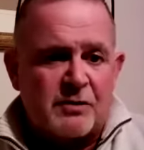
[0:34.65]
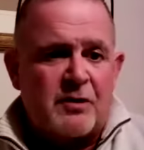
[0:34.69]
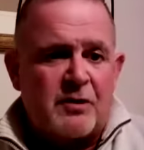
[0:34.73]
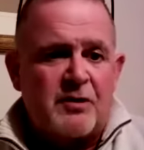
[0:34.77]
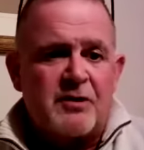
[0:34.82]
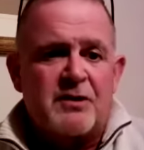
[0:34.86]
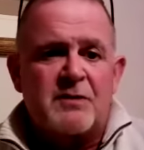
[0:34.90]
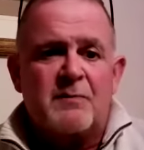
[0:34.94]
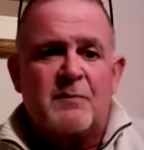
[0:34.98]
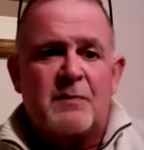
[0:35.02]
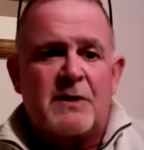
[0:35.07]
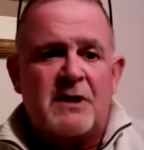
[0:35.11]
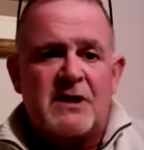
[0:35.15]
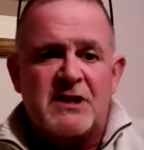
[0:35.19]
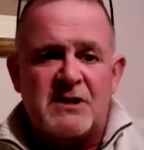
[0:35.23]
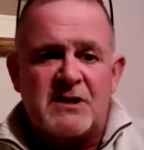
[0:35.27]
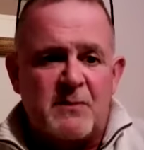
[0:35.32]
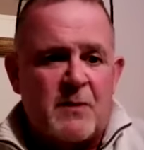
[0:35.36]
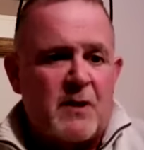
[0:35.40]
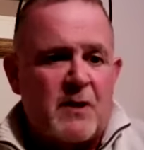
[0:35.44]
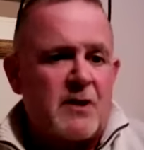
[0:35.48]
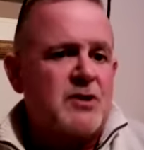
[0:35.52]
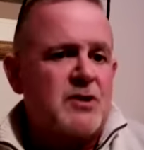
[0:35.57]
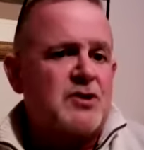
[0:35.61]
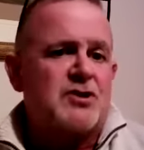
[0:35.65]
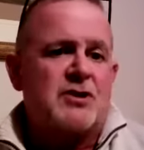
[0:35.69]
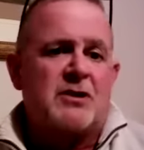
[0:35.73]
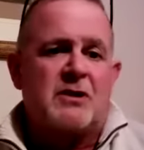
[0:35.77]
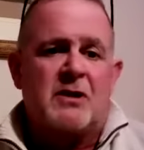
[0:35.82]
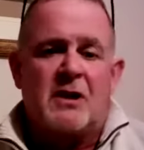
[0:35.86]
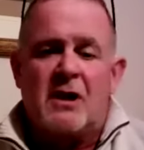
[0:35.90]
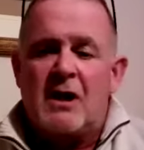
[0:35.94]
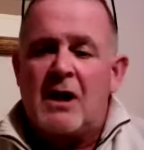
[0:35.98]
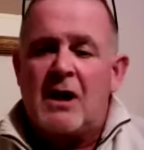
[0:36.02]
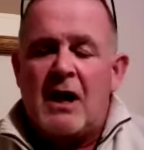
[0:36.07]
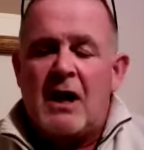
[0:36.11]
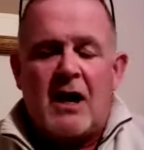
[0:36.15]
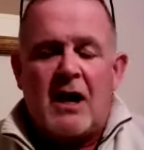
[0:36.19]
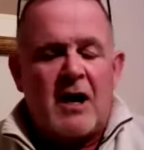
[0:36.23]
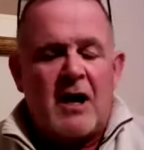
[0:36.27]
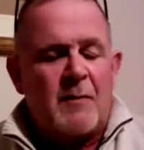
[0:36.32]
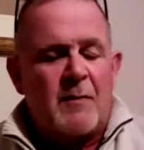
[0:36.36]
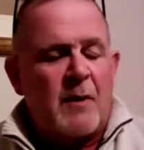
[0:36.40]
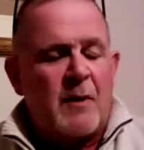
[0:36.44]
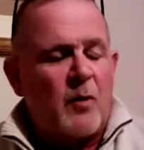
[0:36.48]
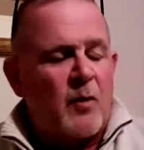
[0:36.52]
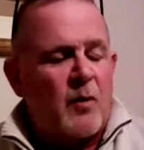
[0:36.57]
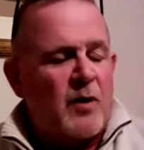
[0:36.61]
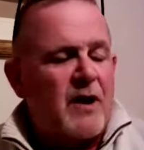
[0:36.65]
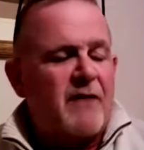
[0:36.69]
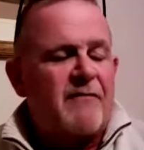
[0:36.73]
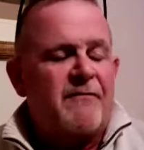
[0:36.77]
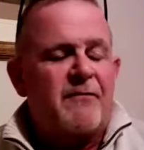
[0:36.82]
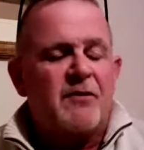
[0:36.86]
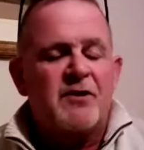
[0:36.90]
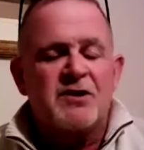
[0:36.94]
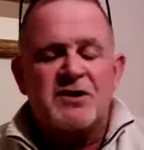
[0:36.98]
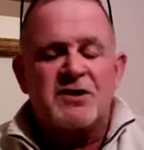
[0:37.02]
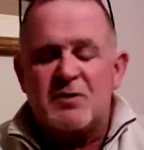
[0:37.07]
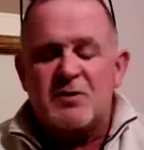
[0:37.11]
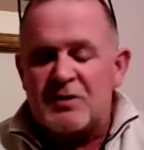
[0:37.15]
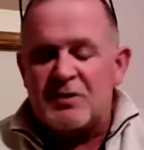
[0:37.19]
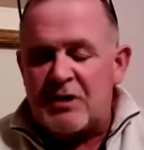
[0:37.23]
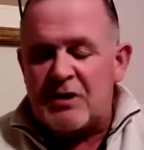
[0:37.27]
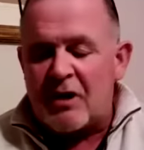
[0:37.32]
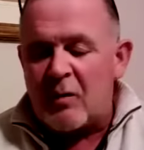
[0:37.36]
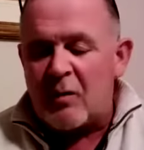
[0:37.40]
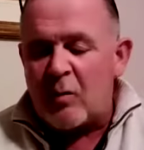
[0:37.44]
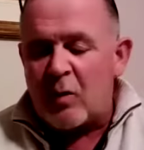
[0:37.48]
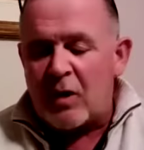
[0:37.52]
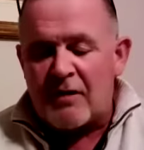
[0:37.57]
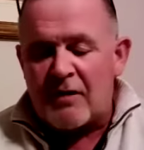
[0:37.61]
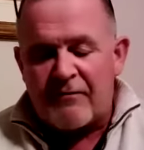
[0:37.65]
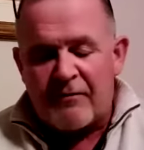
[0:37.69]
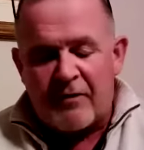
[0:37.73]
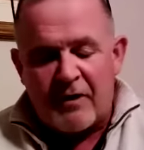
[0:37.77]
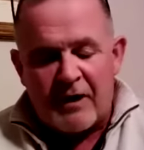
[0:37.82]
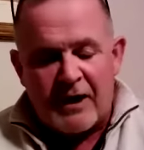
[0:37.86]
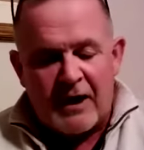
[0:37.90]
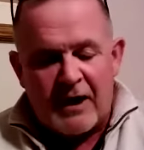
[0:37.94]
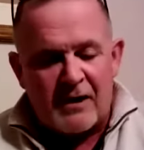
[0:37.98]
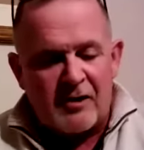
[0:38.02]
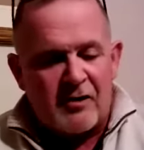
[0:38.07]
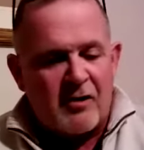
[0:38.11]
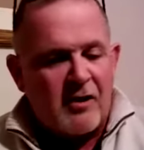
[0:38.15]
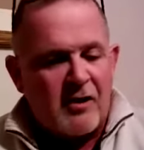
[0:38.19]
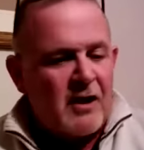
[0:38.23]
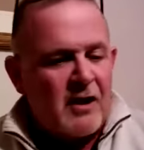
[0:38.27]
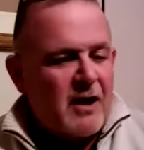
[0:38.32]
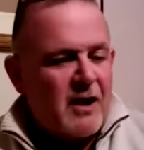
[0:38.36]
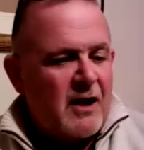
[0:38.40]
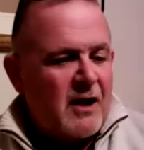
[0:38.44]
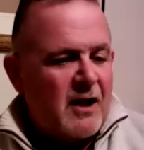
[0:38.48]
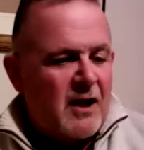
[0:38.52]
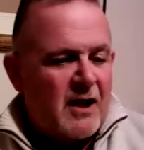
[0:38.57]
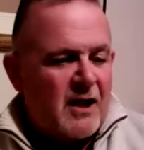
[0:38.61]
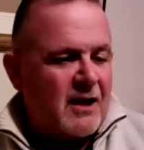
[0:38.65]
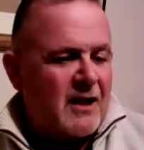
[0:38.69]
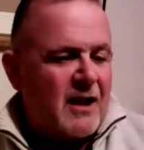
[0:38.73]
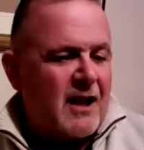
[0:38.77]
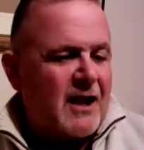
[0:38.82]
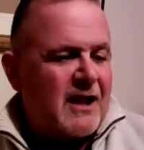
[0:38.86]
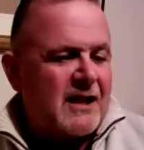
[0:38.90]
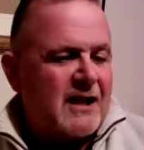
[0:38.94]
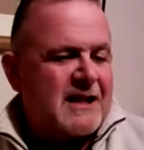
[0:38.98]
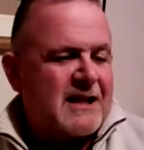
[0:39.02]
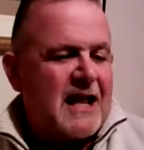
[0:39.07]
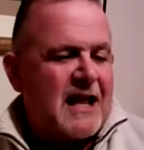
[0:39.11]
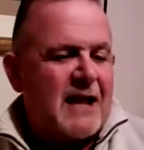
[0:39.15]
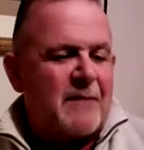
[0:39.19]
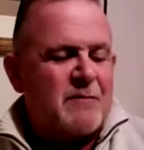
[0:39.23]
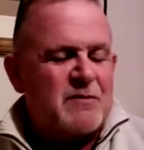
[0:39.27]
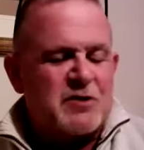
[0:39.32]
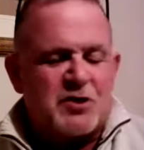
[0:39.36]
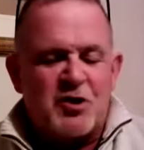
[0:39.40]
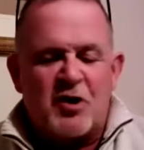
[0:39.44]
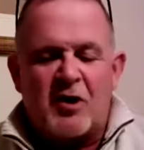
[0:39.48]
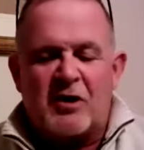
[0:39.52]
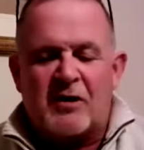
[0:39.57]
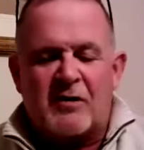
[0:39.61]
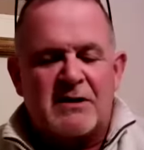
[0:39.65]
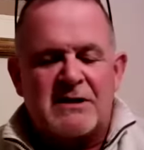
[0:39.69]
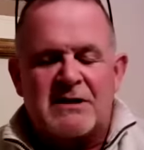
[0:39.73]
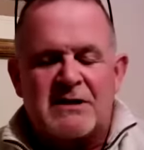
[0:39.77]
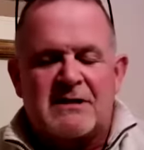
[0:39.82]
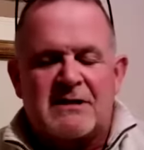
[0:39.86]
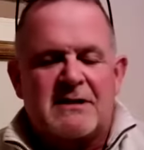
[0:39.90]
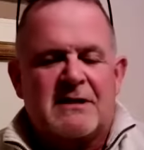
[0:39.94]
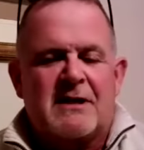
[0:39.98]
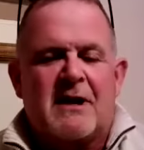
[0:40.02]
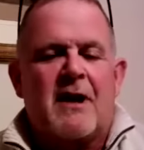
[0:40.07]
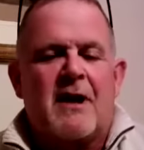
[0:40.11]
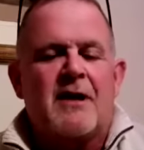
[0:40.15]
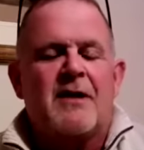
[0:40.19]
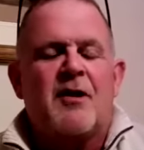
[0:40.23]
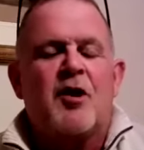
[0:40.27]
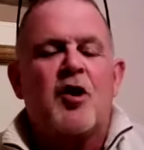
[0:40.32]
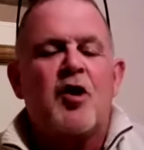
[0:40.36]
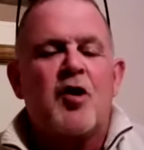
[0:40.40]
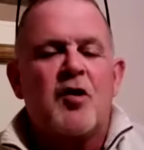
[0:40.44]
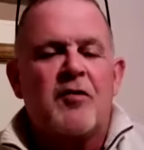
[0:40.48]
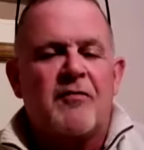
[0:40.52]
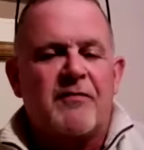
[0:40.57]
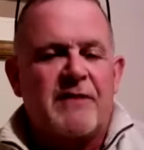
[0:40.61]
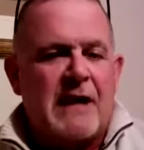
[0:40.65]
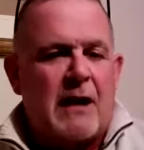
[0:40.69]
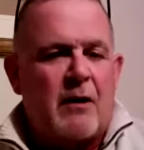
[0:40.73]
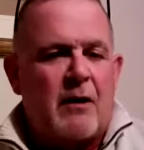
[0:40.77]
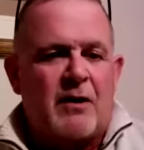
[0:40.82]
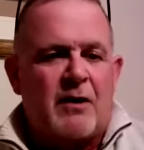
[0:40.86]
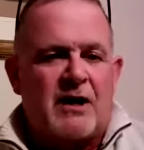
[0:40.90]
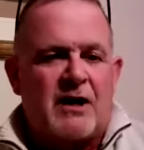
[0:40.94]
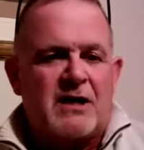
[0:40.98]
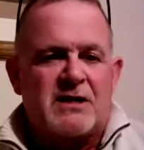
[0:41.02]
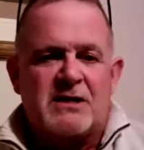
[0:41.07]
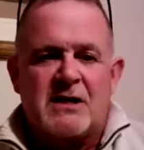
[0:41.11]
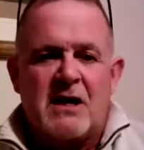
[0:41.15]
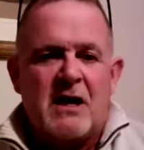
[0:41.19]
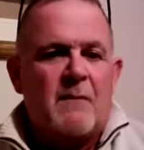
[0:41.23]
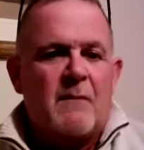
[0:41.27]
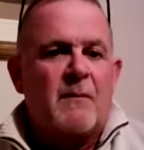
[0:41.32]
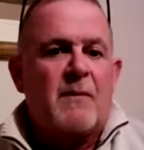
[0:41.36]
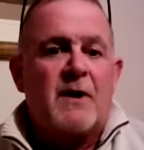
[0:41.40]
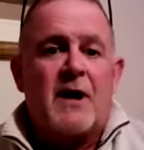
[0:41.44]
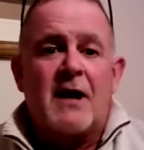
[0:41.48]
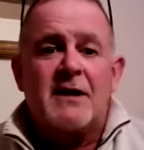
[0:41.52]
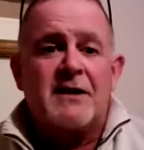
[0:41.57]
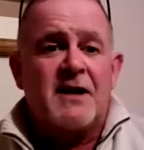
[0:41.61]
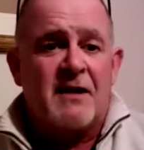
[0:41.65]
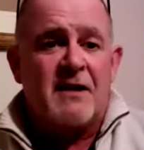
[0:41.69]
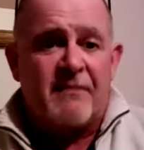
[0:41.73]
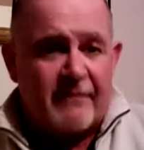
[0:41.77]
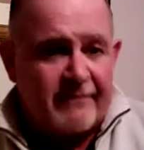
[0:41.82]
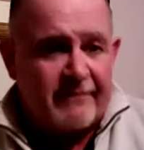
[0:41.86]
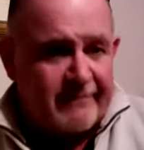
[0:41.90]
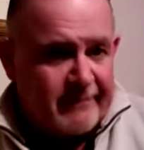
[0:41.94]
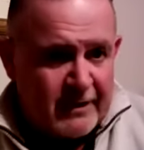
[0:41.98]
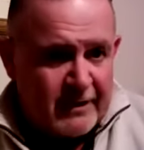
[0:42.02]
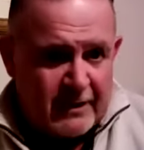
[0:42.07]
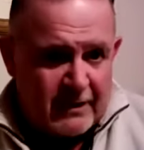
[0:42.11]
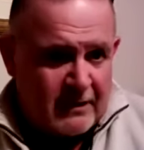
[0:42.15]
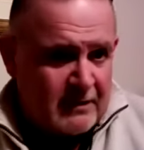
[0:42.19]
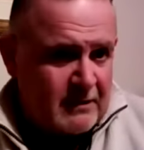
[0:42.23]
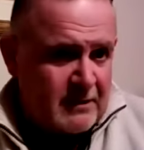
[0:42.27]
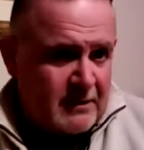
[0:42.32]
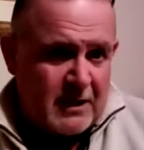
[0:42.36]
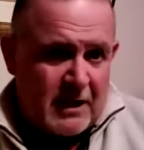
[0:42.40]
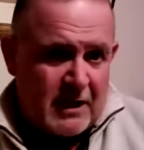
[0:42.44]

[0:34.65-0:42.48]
Learn be a sponge. And I remember when I first started working for a handler, I, I am sure it is unheard of nowadays, but I did it for free.